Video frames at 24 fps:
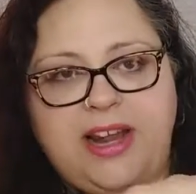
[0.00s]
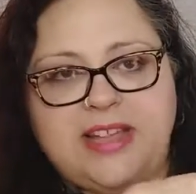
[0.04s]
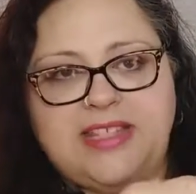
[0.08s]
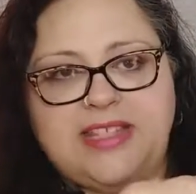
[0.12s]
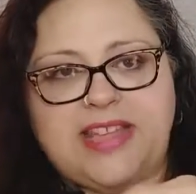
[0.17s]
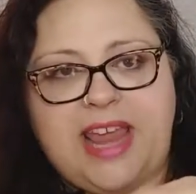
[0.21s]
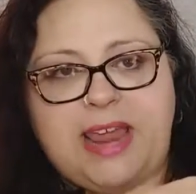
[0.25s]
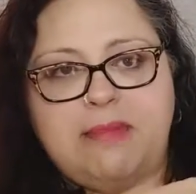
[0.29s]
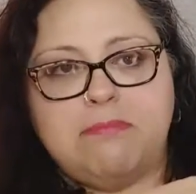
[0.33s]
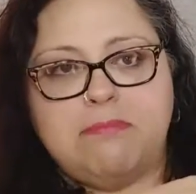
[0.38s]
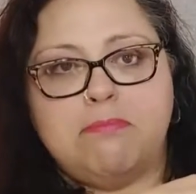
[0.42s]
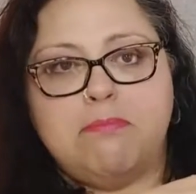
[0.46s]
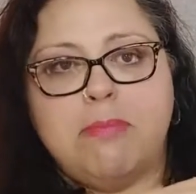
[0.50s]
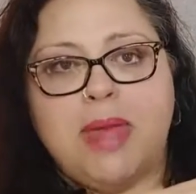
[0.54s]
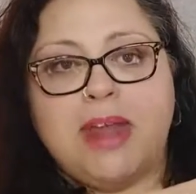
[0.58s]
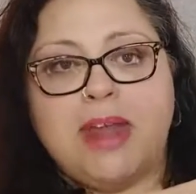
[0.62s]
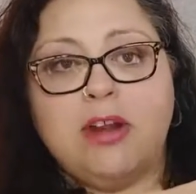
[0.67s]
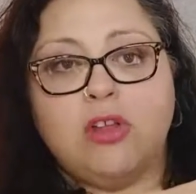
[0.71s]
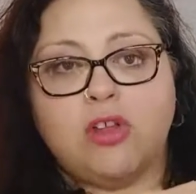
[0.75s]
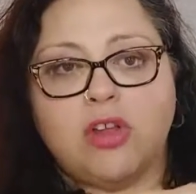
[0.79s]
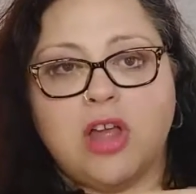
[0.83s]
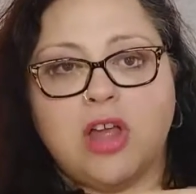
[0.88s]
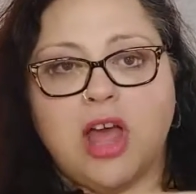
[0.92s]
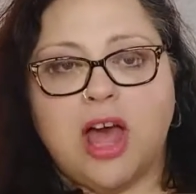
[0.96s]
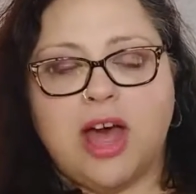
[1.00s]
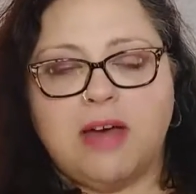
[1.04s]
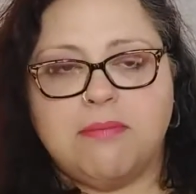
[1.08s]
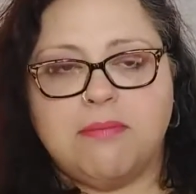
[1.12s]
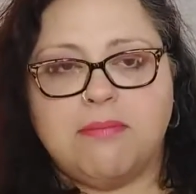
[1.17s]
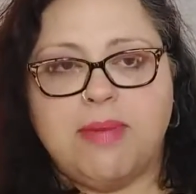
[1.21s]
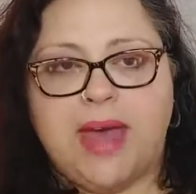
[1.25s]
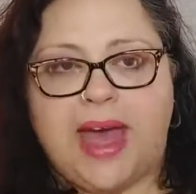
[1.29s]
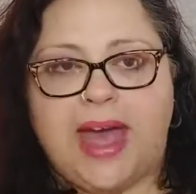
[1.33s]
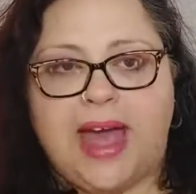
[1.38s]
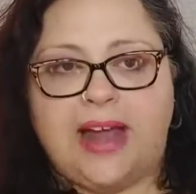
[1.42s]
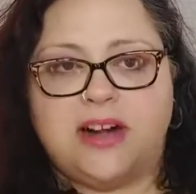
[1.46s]
It's a metal
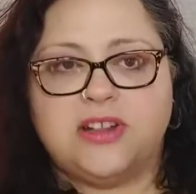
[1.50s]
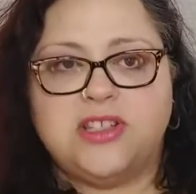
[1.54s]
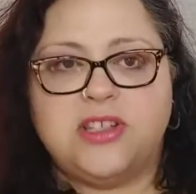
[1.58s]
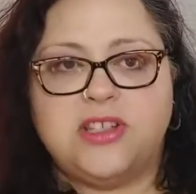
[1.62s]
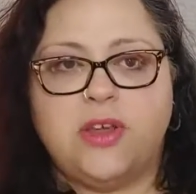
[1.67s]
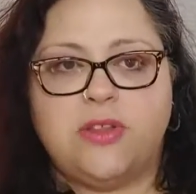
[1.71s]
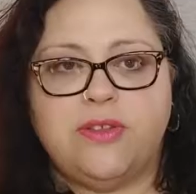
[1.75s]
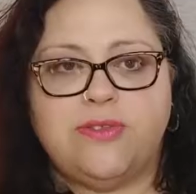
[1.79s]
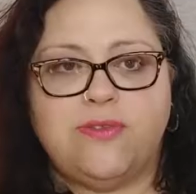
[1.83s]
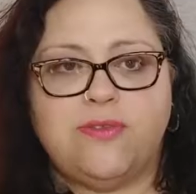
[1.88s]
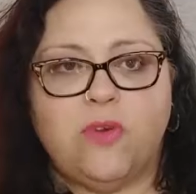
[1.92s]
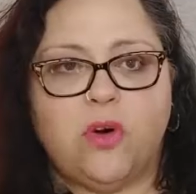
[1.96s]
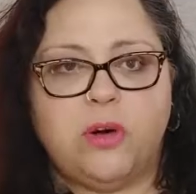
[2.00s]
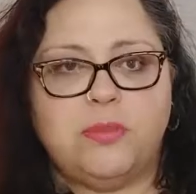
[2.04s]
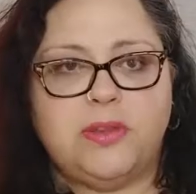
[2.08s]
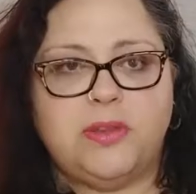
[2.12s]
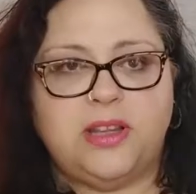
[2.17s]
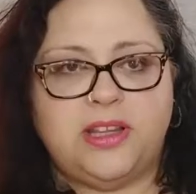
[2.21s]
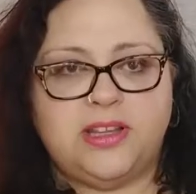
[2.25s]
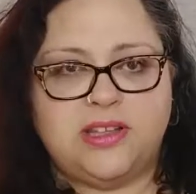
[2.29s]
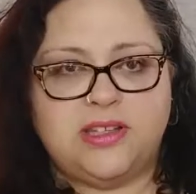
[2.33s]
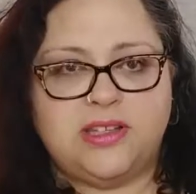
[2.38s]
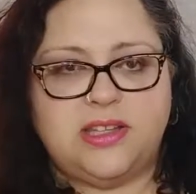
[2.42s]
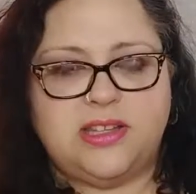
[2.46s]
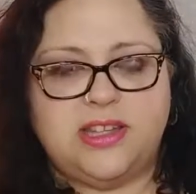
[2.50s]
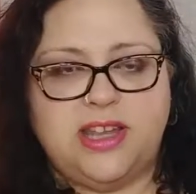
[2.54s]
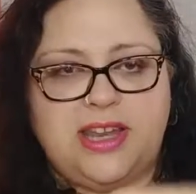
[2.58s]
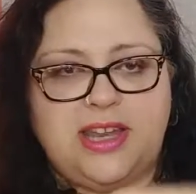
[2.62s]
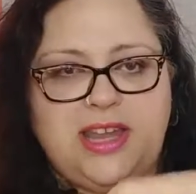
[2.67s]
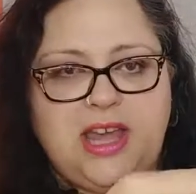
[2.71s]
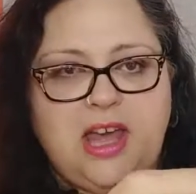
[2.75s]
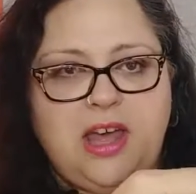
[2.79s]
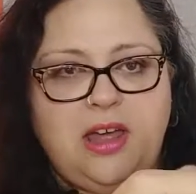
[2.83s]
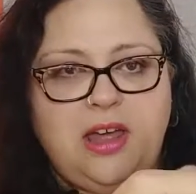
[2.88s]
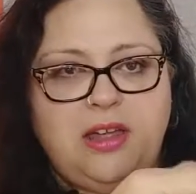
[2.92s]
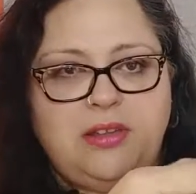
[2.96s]
compact, so the formula,
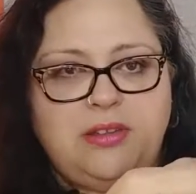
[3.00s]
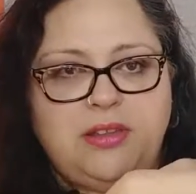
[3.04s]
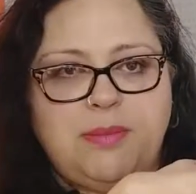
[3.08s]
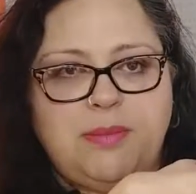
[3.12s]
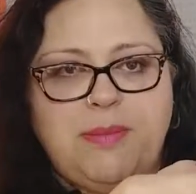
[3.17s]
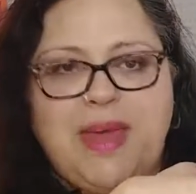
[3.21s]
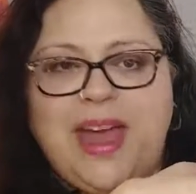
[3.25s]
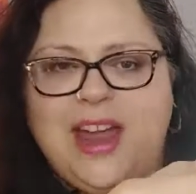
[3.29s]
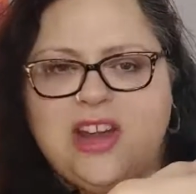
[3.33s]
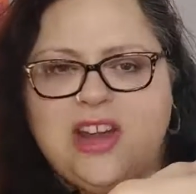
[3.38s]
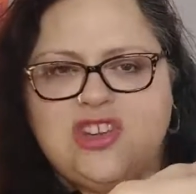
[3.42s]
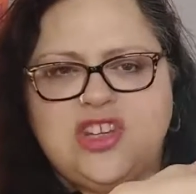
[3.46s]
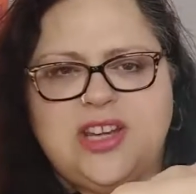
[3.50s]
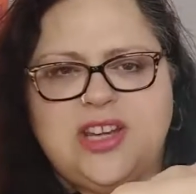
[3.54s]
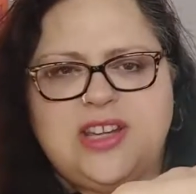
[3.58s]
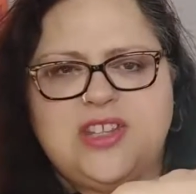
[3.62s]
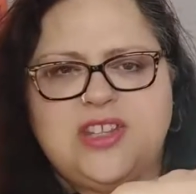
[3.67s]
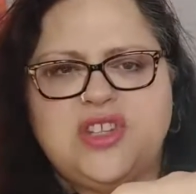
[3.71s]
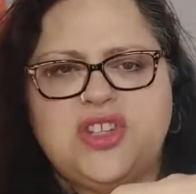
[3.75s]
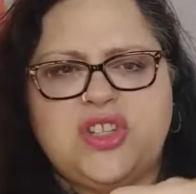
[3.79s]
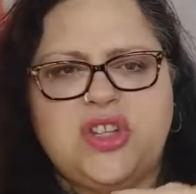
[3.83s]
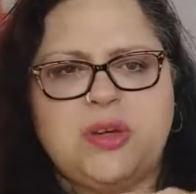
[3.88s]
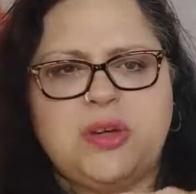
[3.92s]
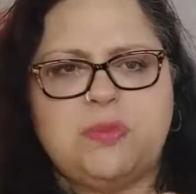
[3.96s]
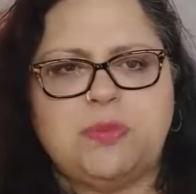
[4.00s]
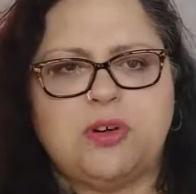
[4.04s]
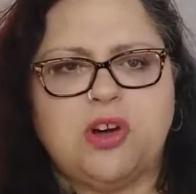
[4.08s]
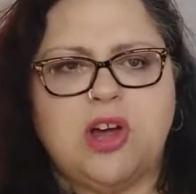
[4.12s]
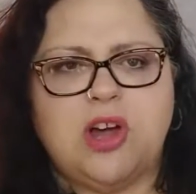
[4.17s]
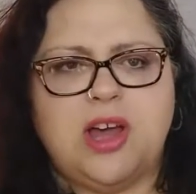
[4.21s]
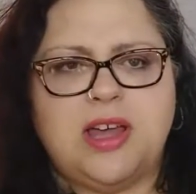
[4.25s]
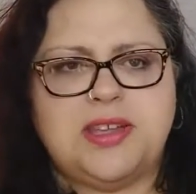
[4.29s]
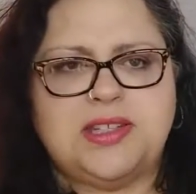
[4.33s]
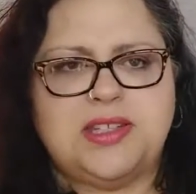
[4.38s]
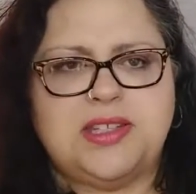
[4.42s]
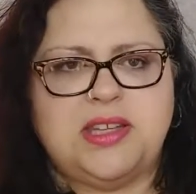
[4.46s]
the uh, the packaging is super
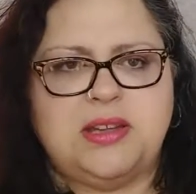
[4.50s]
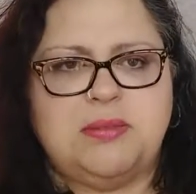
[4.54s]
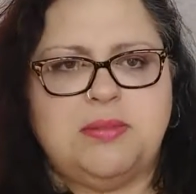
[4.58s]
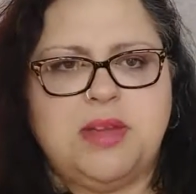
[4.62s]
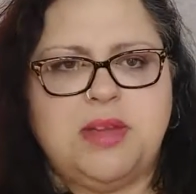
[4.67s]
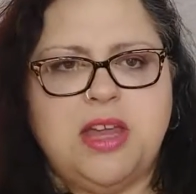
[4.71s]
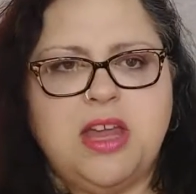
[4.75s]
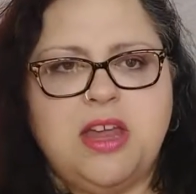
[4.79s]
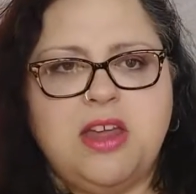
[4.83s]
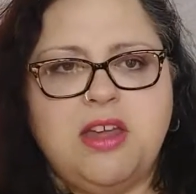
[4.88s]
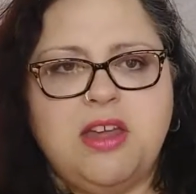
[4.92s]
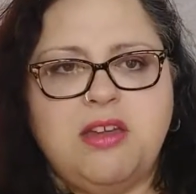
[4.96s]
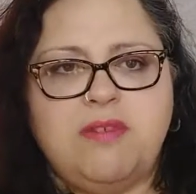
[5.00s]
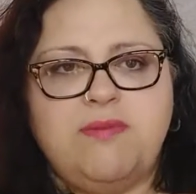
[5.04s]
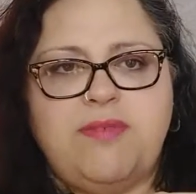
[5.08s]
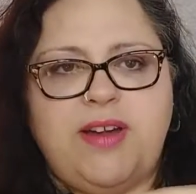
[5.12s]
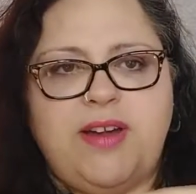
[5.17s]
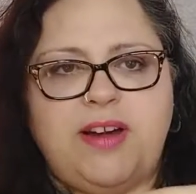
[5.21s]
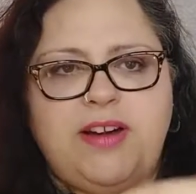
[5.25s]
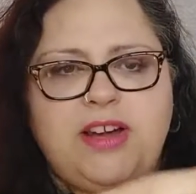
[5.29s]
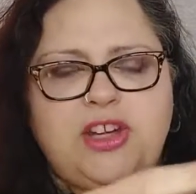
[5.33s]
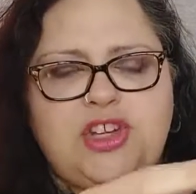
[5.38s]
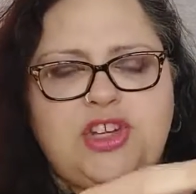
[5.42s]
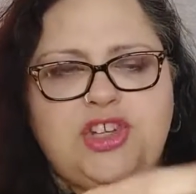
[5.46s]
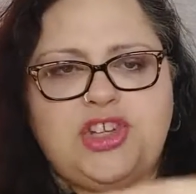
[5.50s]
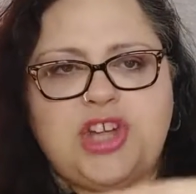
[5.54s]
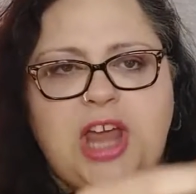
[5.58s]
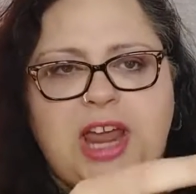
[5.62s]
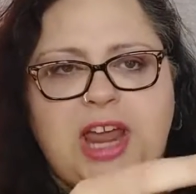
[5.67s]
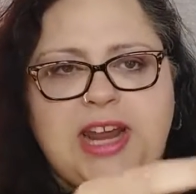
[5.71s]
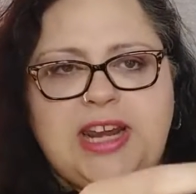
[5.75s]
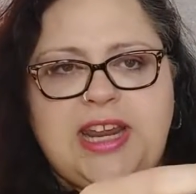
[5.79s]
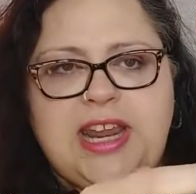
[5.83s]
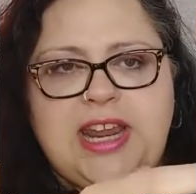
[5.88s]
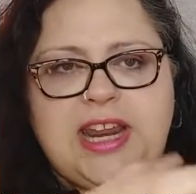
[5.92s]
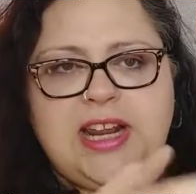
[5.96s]
awesome. Very
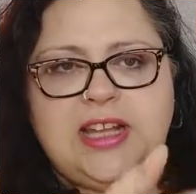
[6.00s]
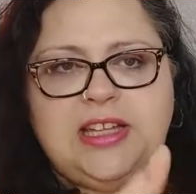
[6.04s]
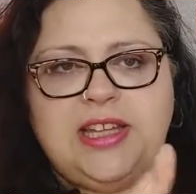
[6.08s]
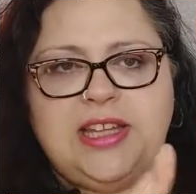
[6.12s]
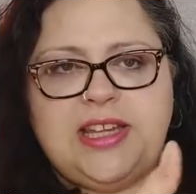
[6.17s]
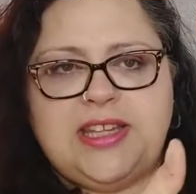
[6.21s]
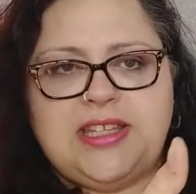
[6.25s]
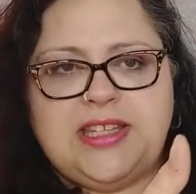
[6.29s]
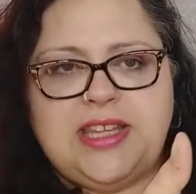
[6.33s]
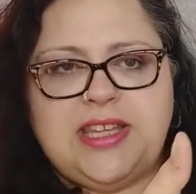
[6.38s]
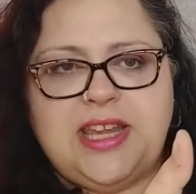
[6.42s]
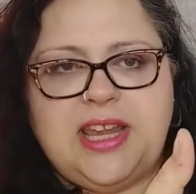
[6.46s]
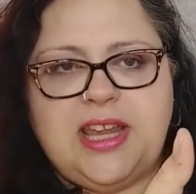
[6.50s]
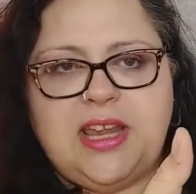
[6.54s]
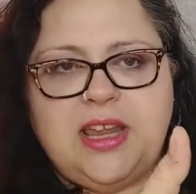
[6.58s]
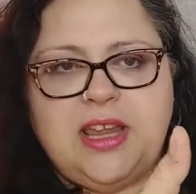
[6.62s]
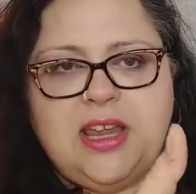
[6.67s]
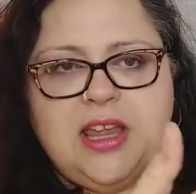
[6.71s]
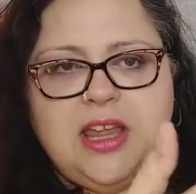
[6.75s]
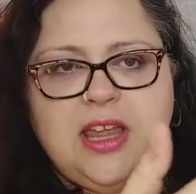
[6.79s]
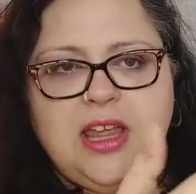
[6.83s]
shiny and glitzy.